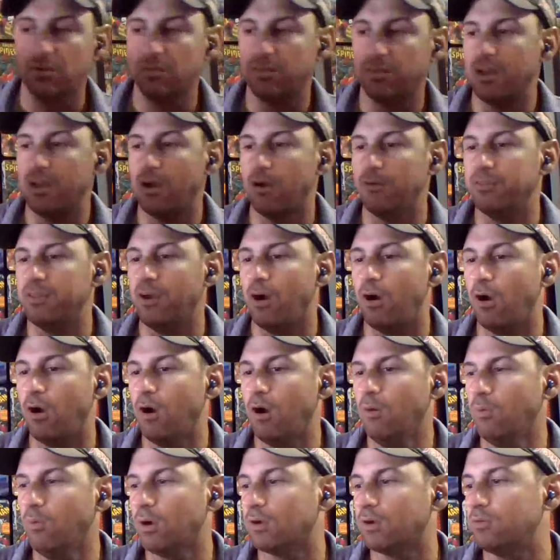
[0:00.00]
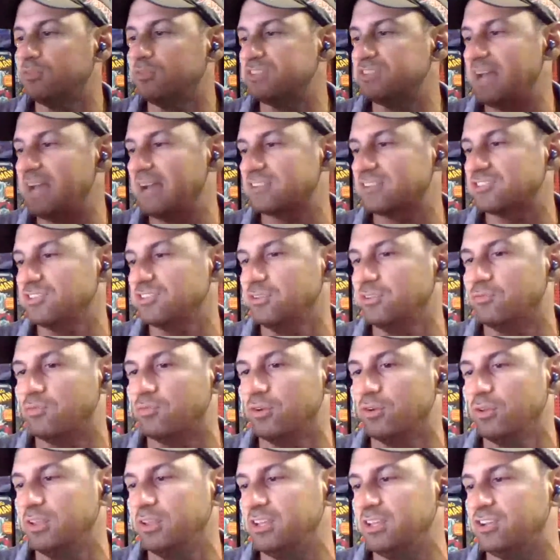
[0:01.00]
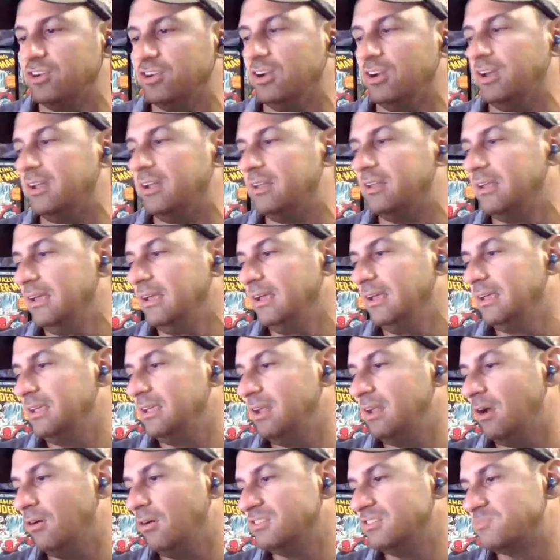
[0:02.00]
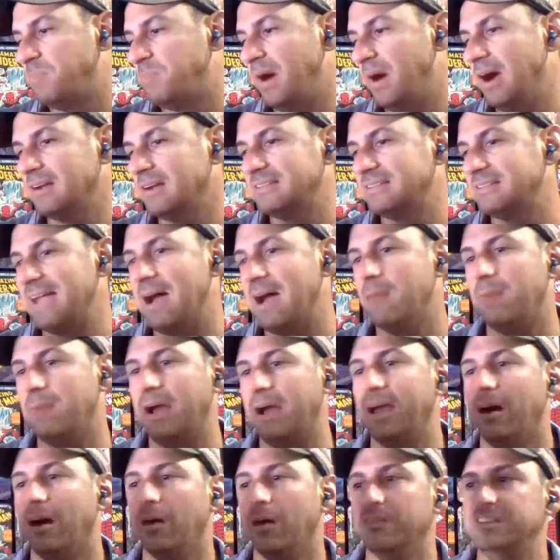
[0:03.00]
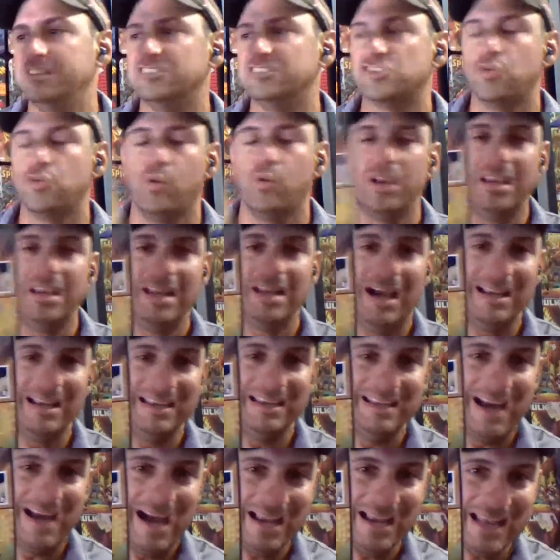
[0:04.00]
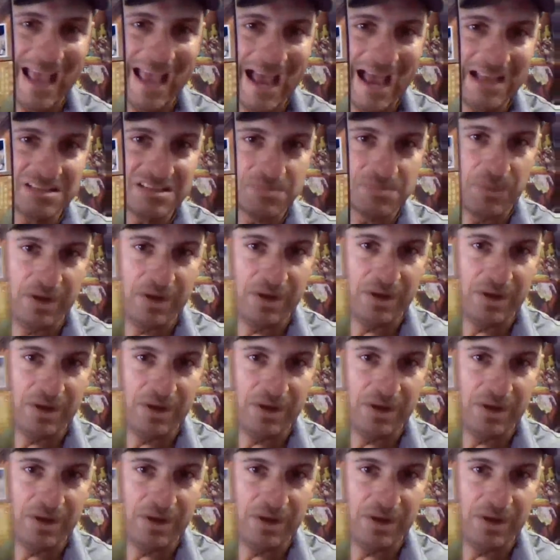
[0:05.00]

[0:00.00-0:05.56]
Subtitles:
the artwork was actually really good. You know, it's bogged down by all these 2099 ads, but